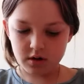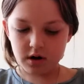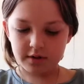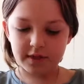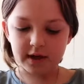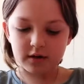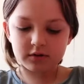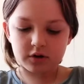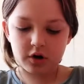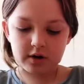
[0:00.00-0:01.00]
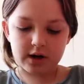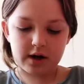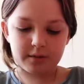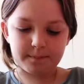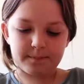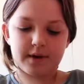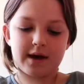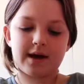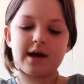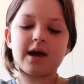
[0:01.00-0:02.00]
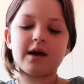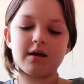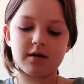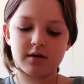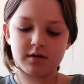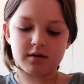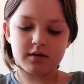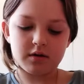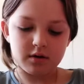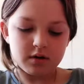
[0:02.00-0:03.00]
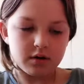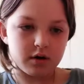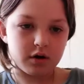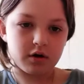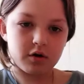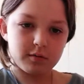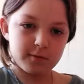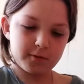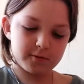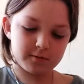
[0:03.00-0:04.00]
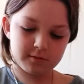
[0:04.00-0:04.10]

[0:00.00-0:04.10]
think it'll turn out pink. I hope not.